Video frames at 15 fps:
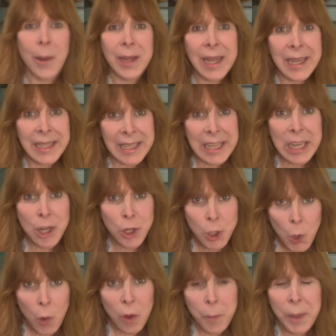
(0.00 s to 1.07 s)
I'd like to hear
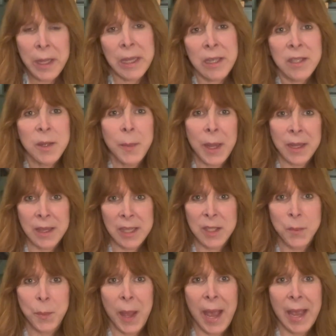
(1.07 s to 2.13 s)
your opinions about
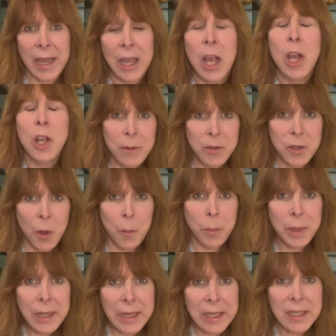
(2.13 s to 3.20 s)
this bag. So
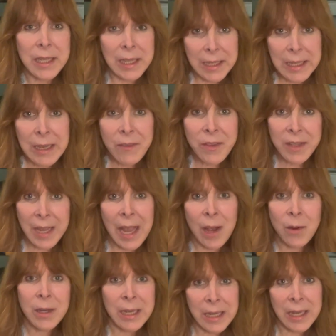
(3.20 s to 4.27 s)
please leave it
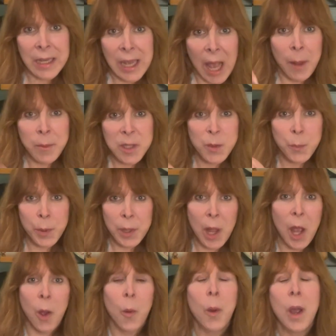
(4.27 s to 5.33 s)
down in the comments
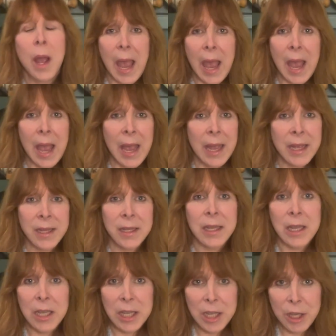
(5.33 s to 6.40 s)
below. And
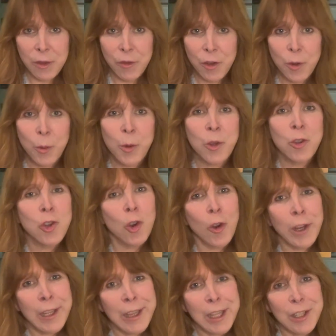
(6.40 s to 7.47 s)
if you're
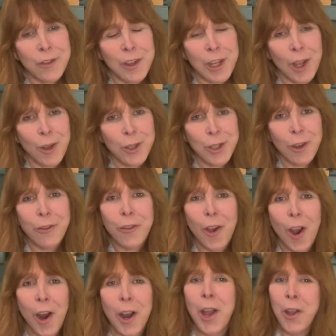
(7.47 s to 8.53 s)
enjoying this video so
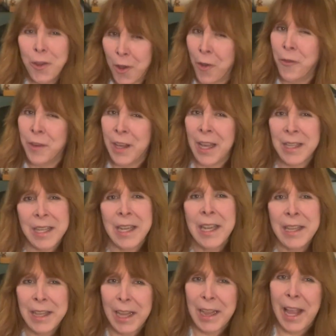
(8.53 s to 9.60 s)
far, don't forget to
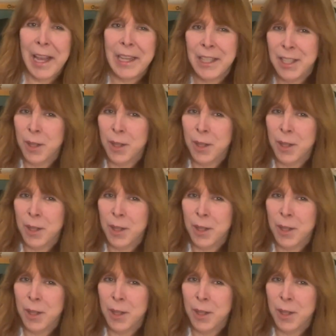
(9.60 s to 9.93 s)
hit the like and